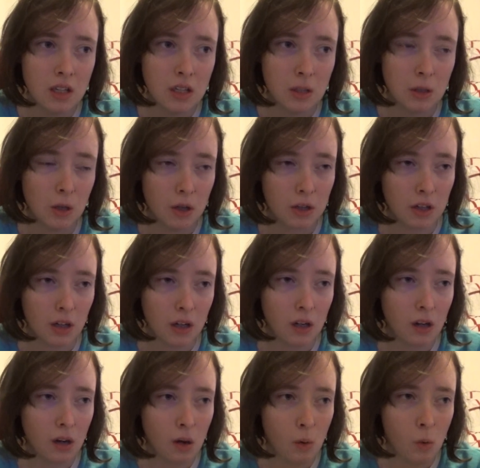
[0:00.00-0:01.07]
look at
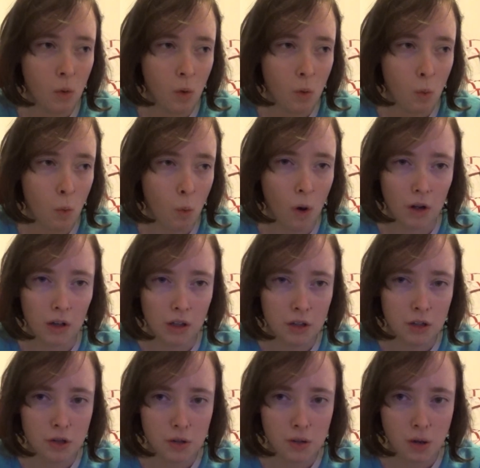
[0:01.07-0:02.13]
what
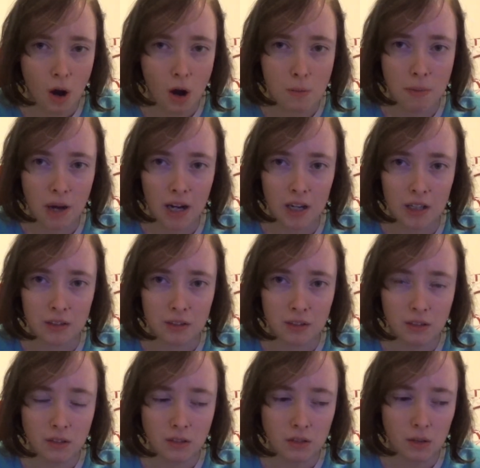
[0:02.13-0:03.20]
how bad
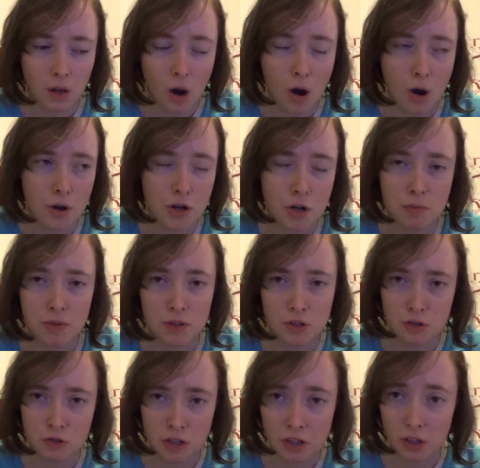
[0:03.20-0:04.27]
how
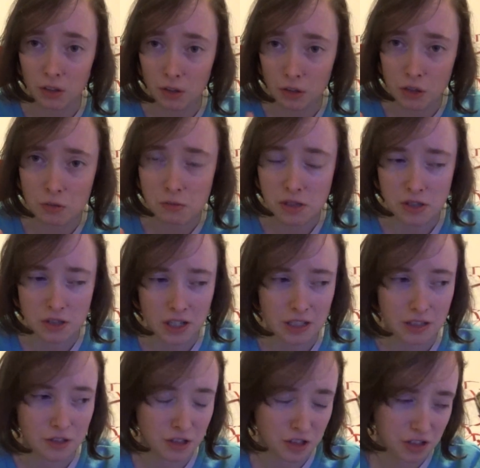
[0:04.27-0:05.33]
humans treat other humans
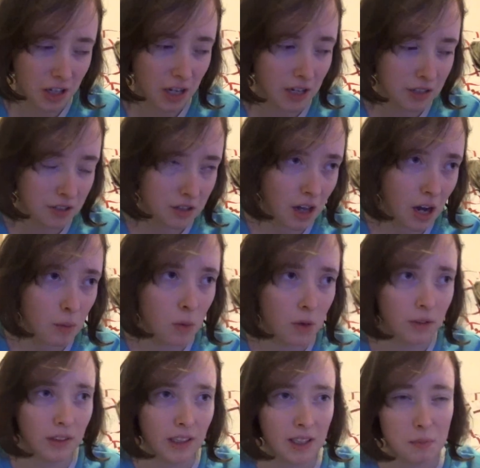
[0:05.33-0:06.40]
and society. I
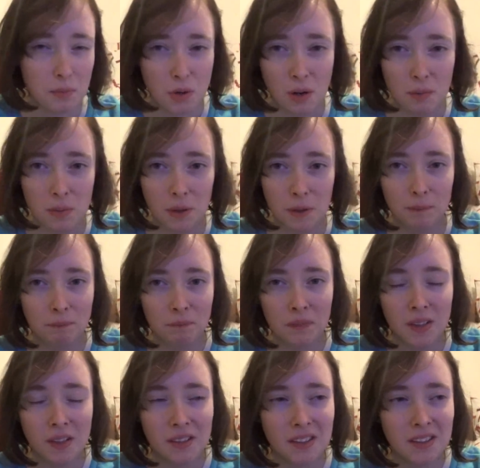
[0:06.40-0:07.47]
want like a proper
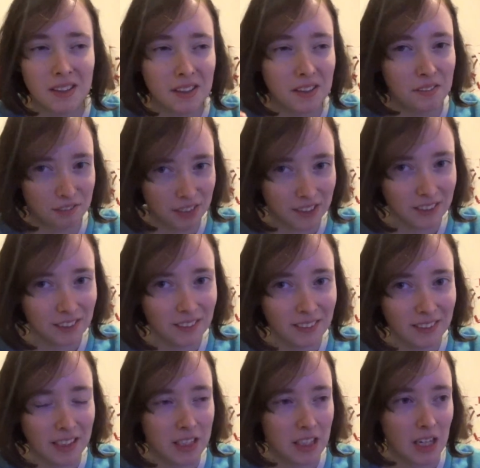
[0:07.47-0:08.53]
villain,
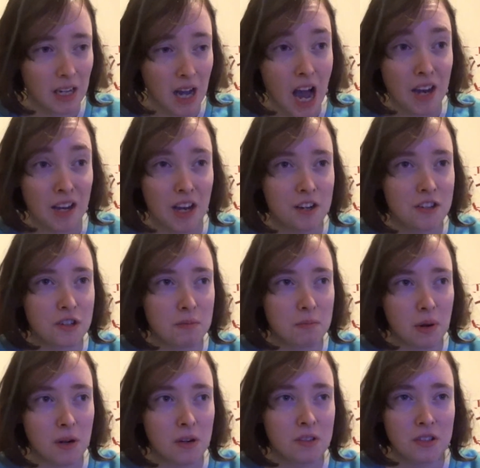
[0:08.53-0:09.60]
like a, an actual
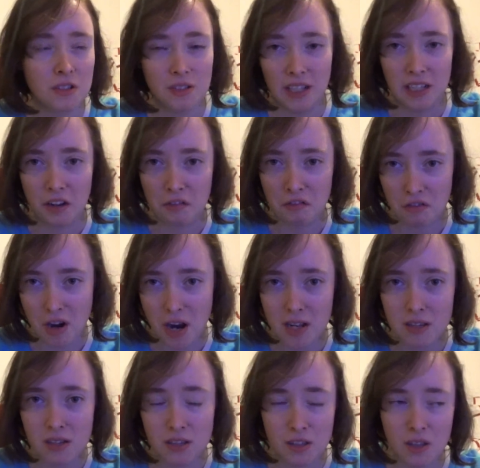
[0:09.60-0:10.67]
person, like a
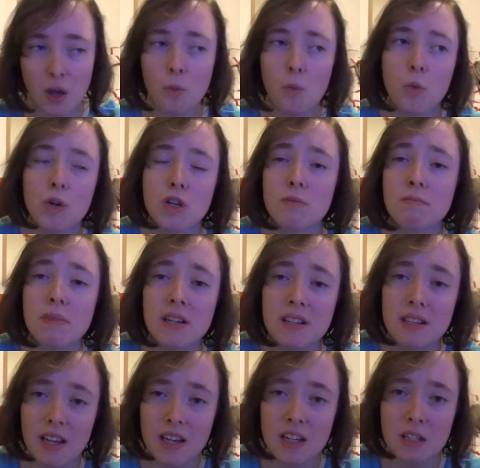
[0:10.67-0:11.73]
threat. That would have
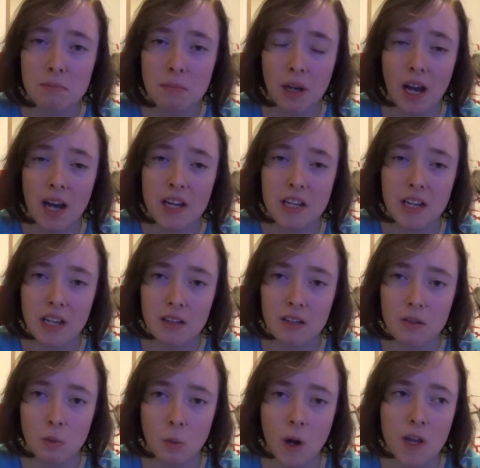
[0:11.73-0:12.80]
been nice, but I
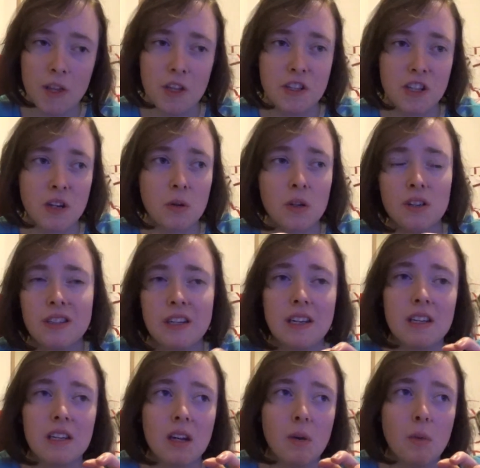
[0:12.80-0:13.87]
get why they didn't want to
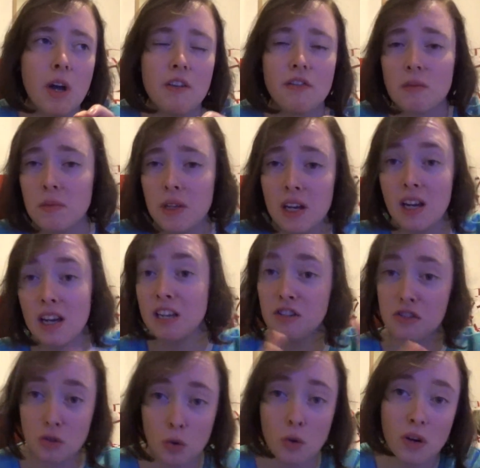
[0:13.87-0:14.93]
take away from the
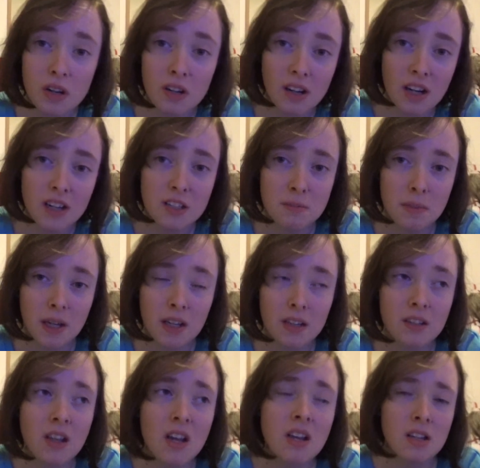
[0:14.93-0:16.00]
historical
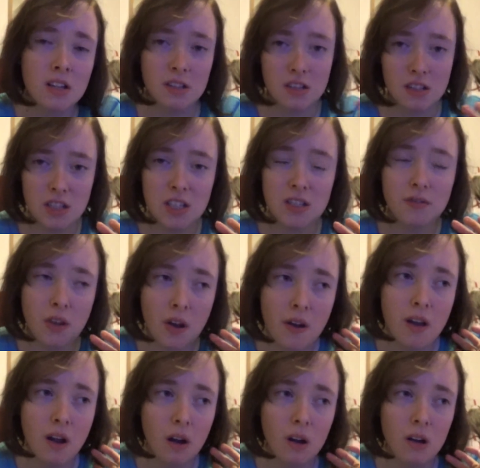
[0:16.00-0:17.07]
aspect because it is
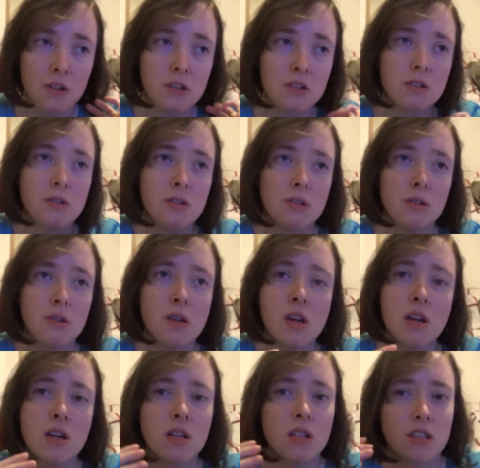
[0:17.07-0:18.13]
very hard to do
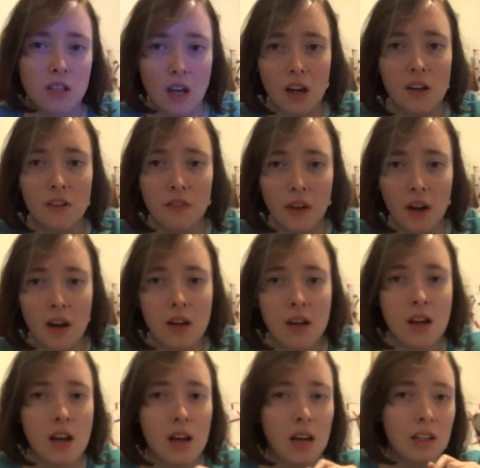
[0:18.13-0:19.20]
sci-fi
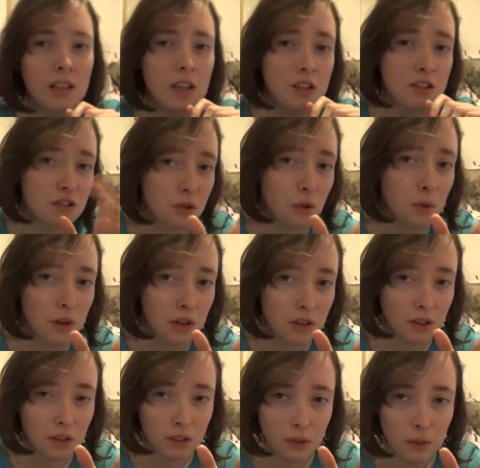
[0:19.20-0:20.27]
and
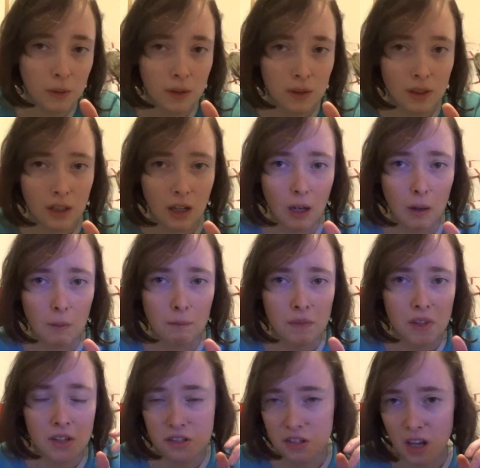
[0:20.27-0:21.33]
historical um,
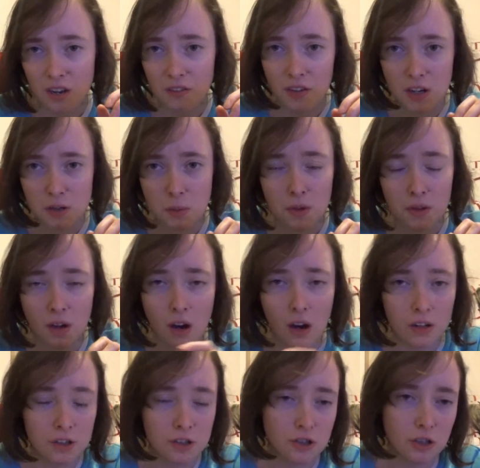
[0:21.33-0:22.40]
sci-fi is one of the
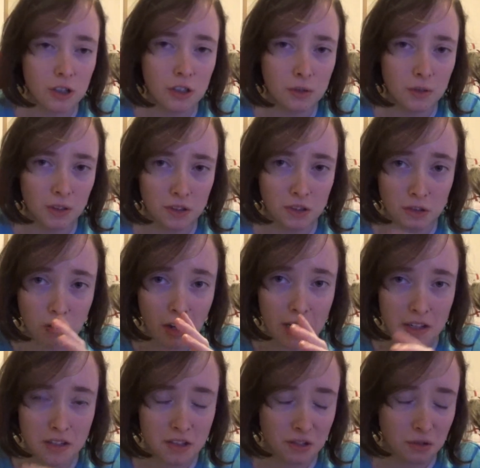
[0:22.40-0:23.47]
hardest genres to
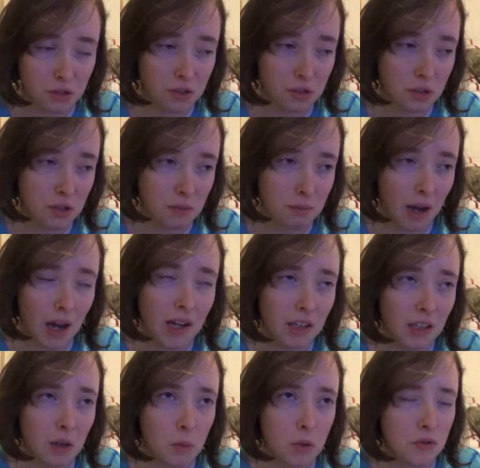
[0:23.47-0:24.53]
write. So to combine
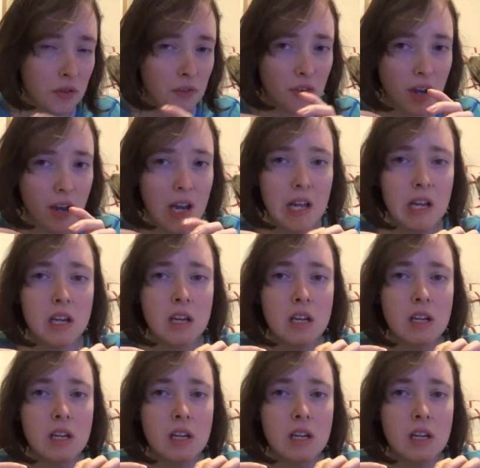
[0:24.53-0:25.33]
it with a very,